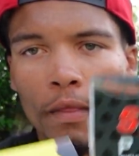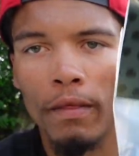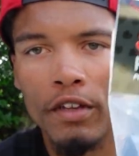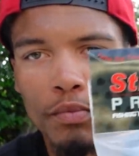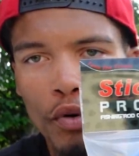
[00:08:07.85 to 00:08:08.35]

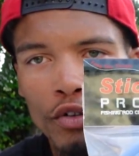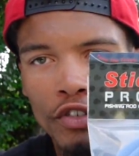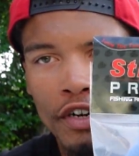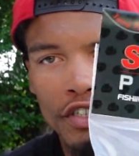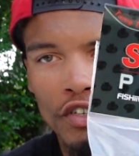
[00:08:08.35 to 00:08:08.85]
this Pro
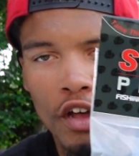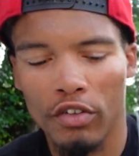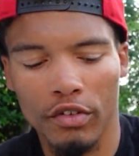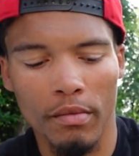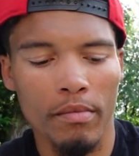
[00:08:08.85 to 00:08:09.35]
Series is
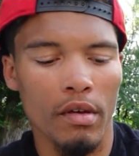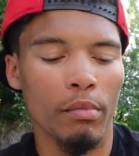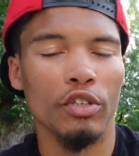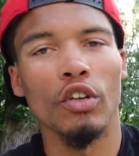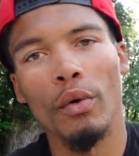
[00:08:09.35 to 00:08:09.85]
awesome,
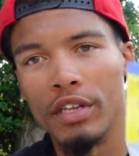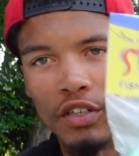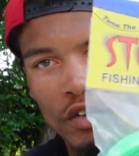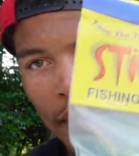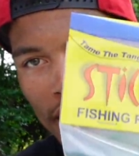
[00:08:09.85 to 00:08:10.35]
but so is
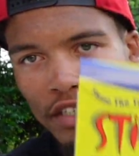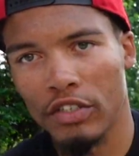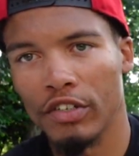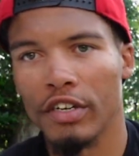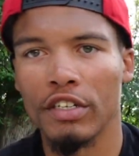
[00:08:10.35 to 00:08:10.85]
their basic
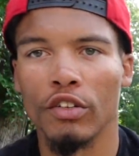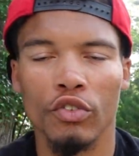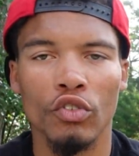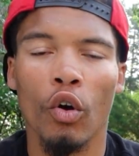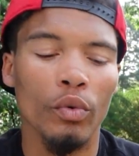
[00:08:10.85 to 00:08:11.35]
series, and
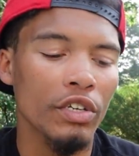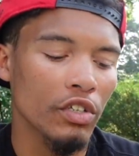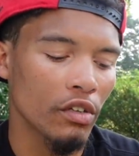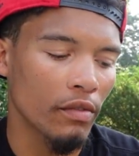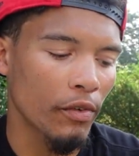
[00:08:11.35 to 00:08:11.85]
there's no
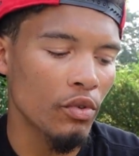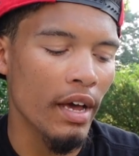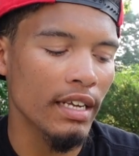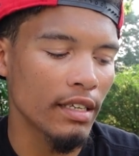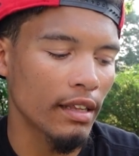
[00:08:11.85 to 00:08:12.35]
reason for you
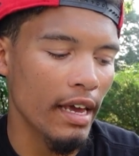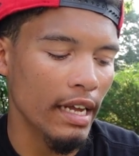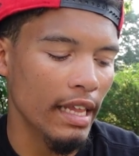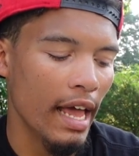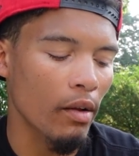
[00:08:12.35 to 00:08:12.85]
guys to
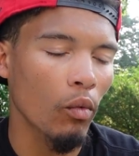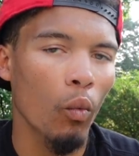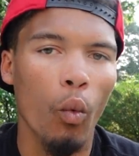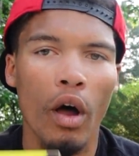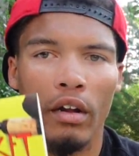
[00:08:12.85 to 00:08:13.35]
think that
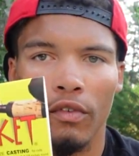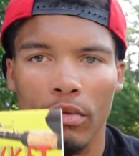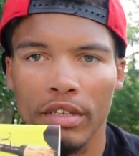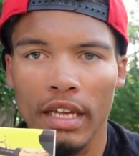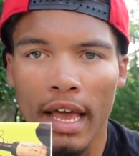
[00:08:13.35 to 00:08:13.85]
one of
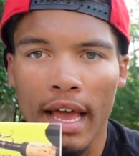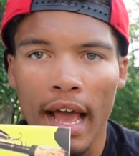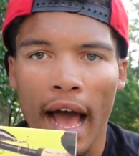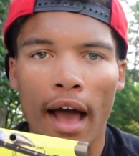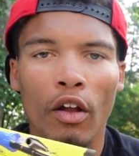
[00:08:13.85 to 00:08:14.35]
them is,
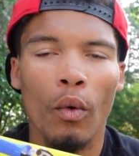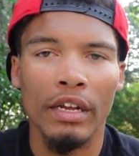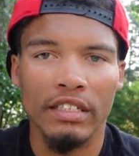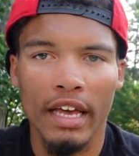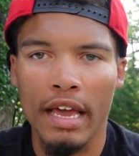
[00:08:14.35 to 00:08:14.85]
I don't want
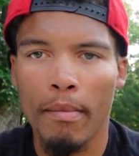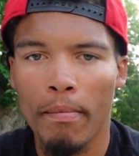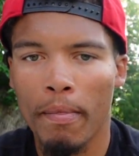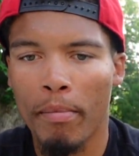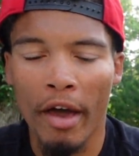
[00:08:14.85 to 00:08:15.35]
to say
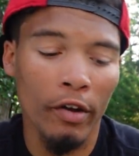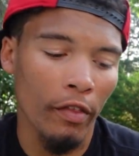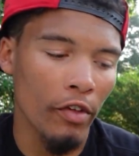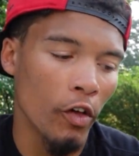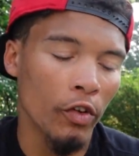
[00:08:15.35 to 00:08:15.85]
better
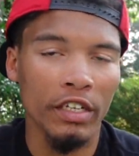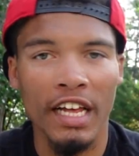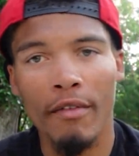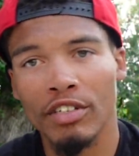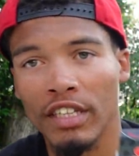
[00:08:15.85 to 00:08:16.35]
than the other, because
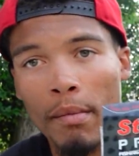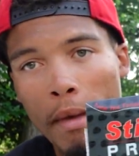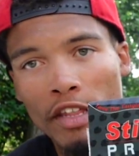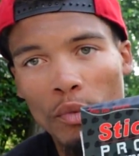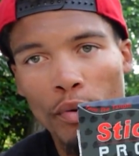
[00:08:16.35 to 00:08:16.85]
obviously they
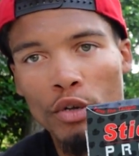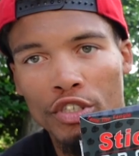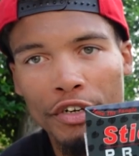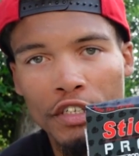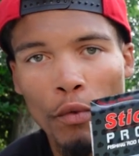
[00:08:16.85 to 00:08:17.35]
make the Pro
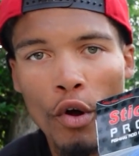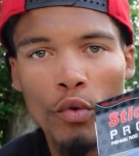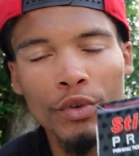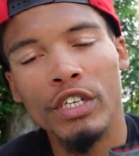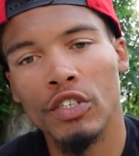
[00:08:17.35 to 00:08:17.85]
Series for a
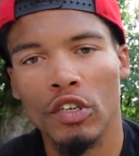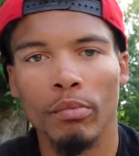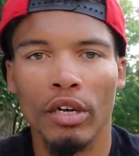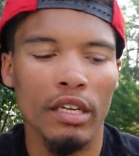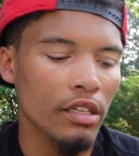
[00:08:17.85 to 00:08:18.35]
reason,
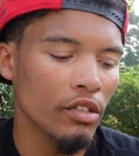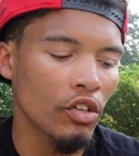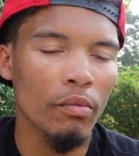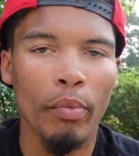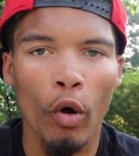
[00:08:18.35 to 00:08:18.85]
but
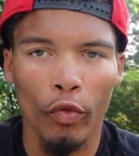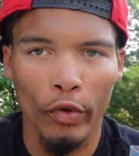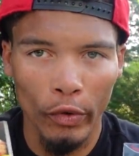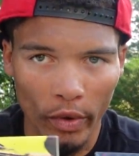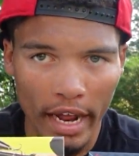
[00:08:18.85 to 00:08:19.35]
they're both
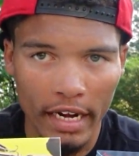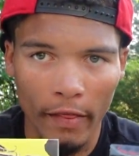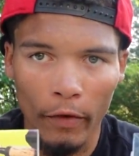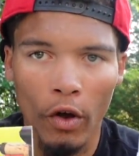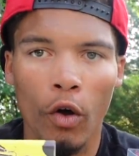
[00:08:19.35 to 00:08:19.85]
great
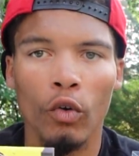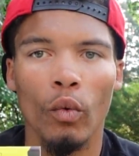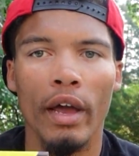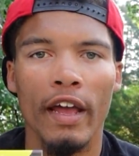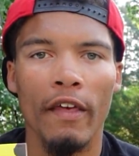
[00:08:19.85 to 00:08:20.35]
in their own
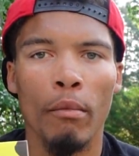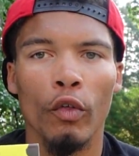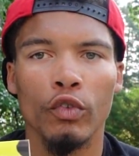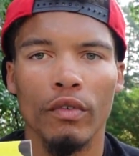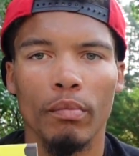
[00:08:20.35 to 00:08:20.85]
way, and they
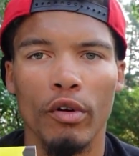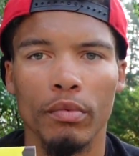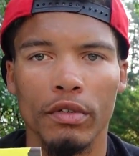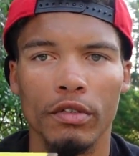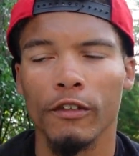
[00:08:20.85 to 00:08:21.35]
both serve a
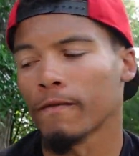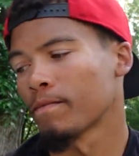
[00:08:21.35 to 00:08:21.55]
purpose.